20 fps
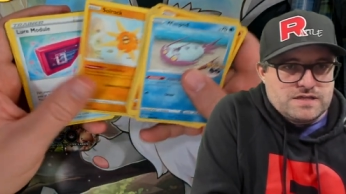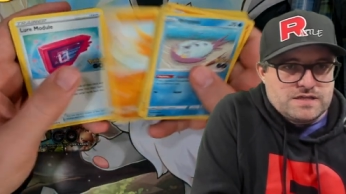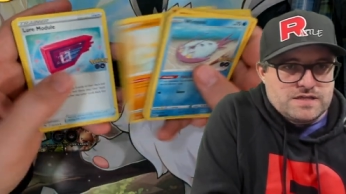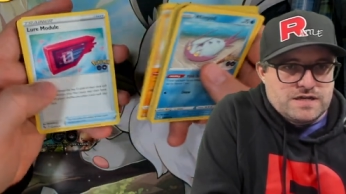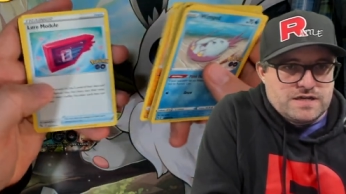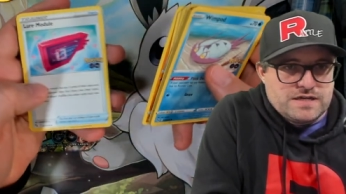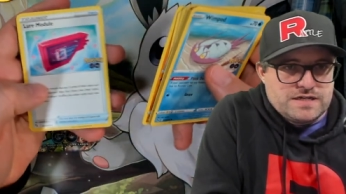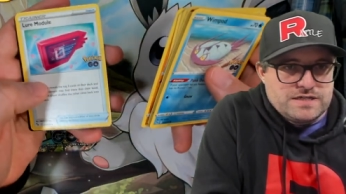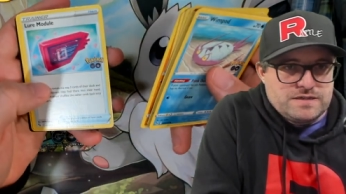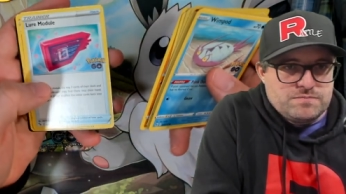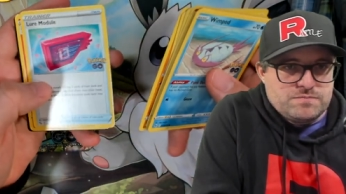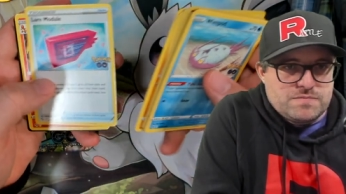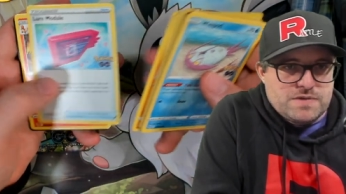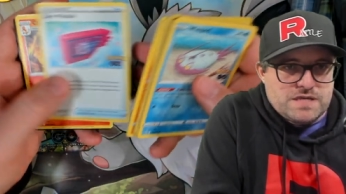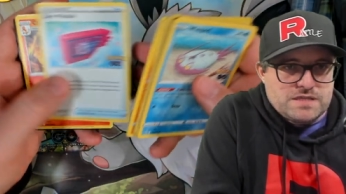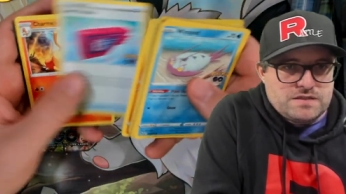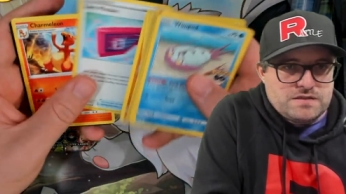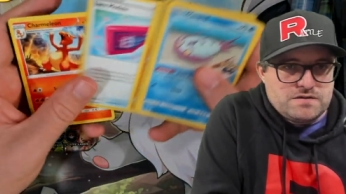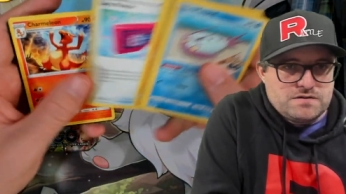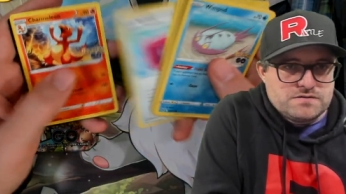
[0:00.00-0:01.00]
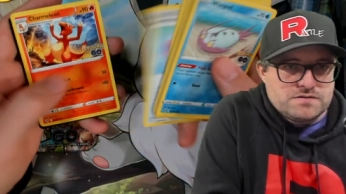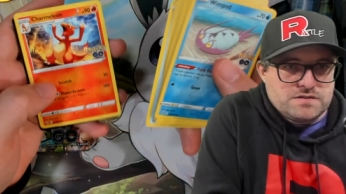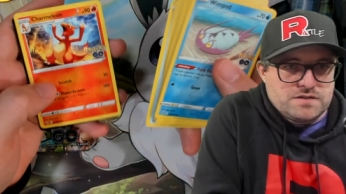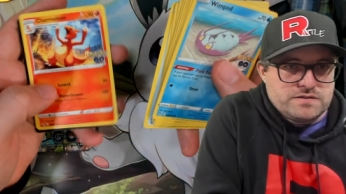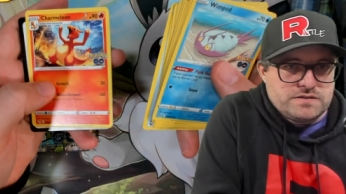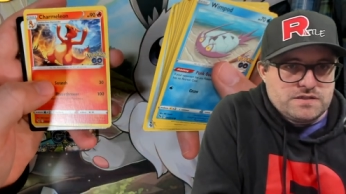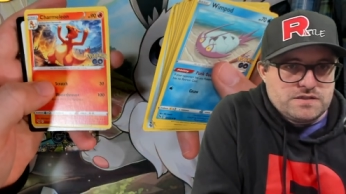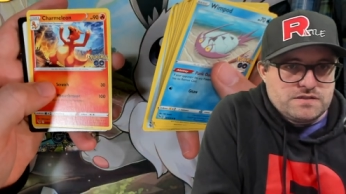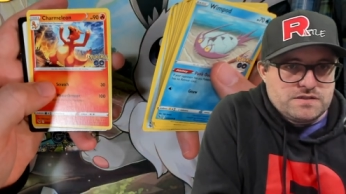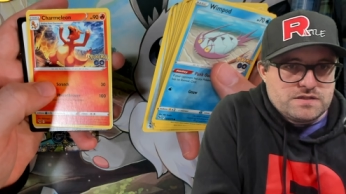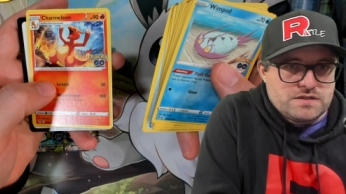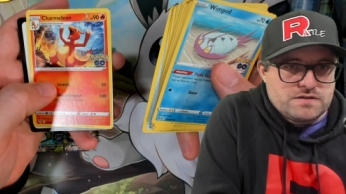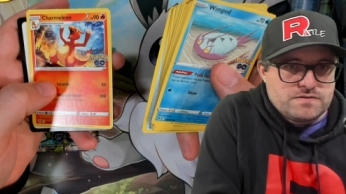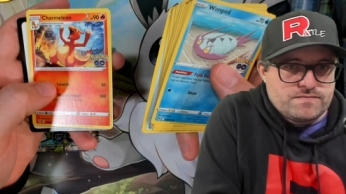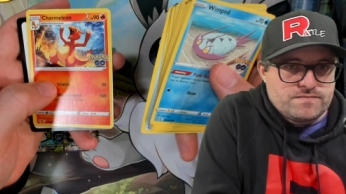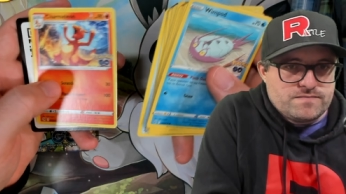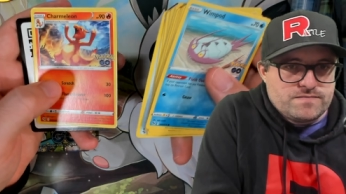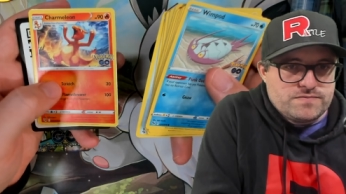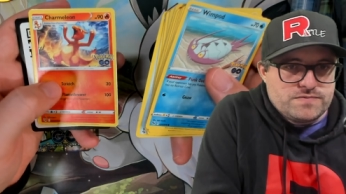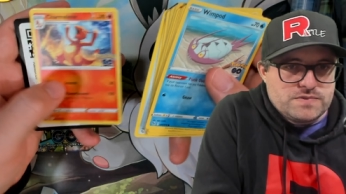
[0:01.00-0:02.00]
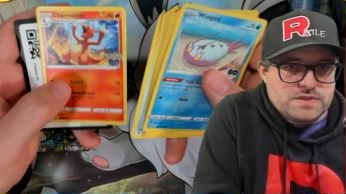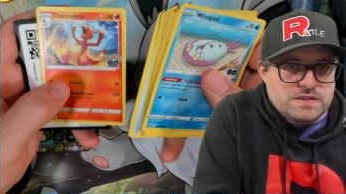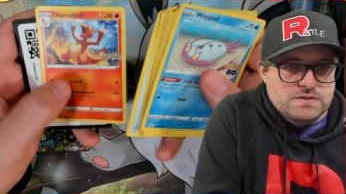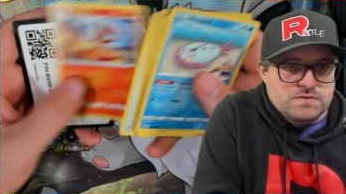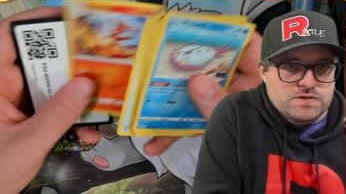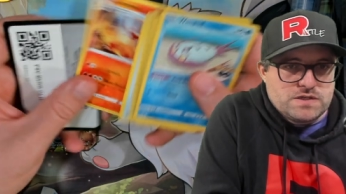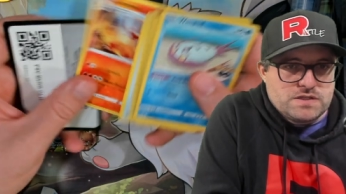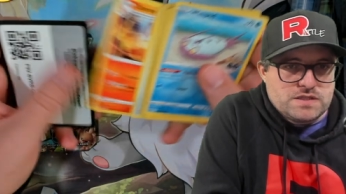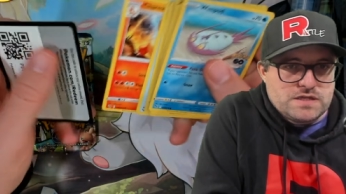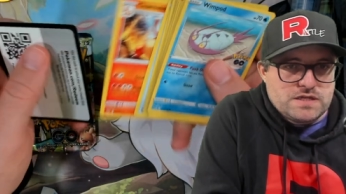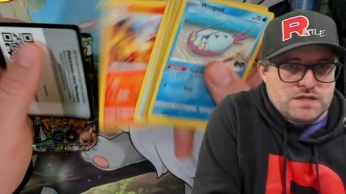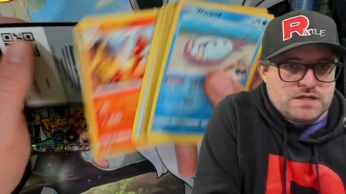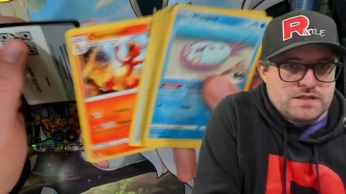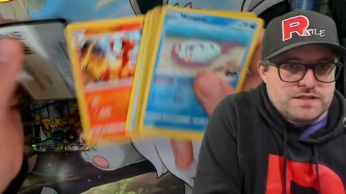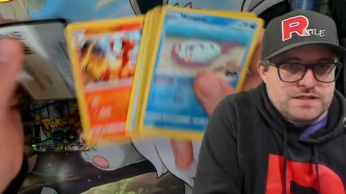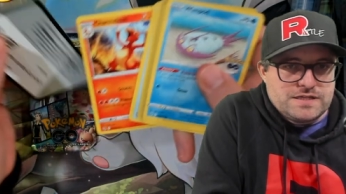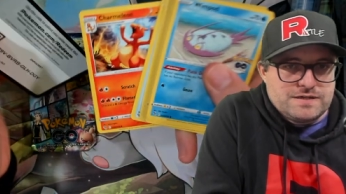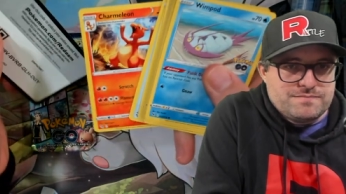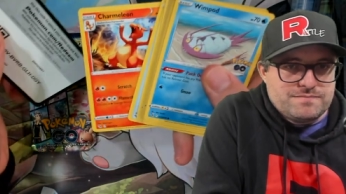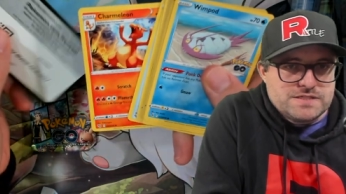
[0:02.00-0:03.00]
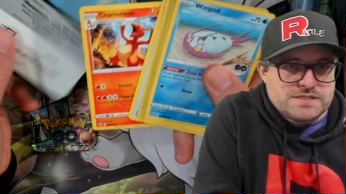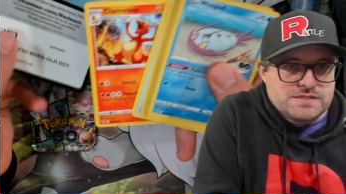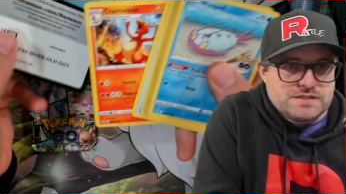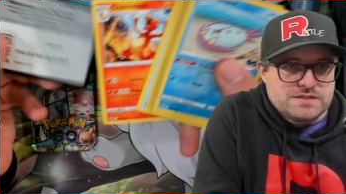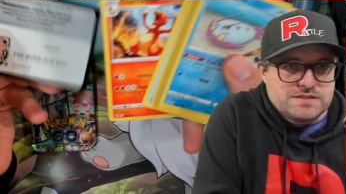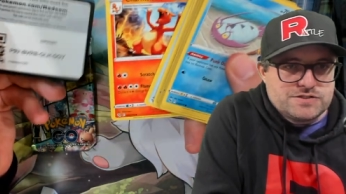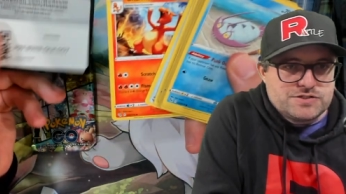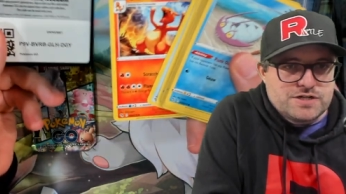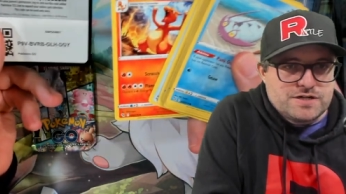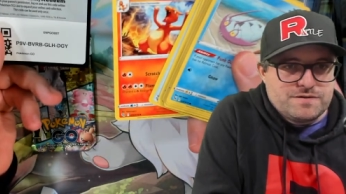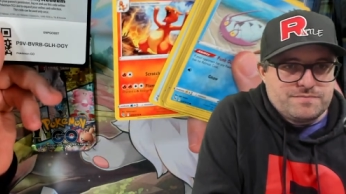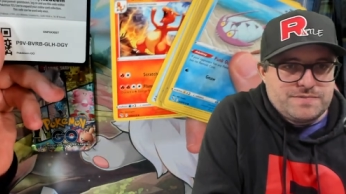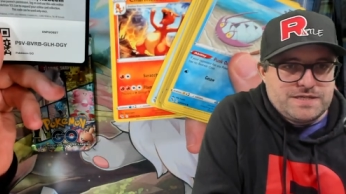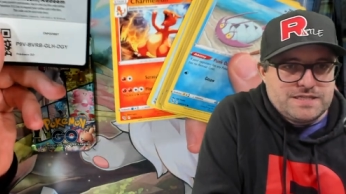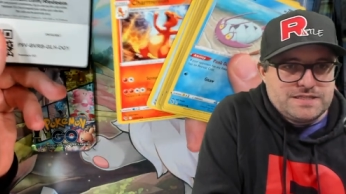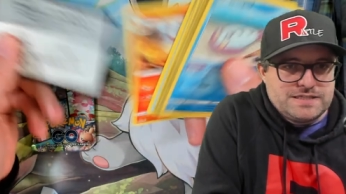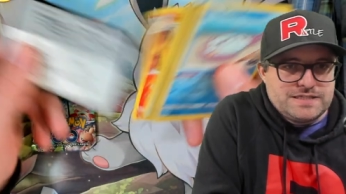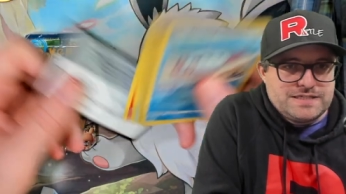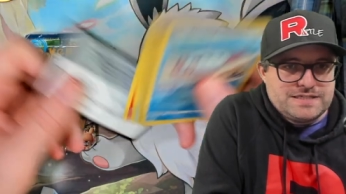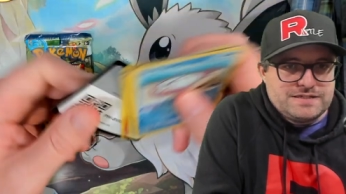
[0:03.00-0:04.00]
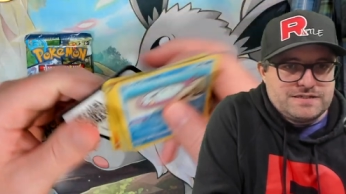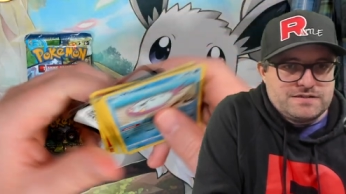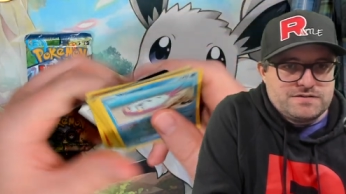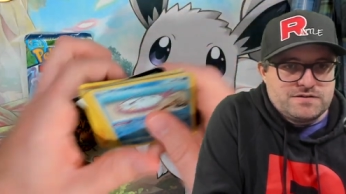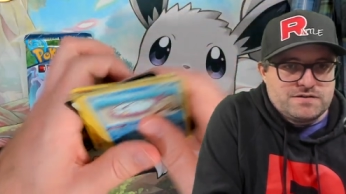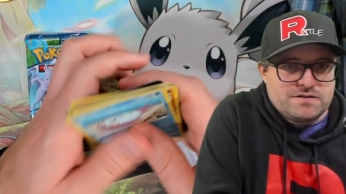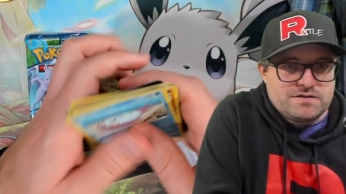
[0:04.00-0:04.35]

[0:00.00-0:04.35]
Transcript: cutting method or something. That, that we got that. I think I'm missing the Charmeleon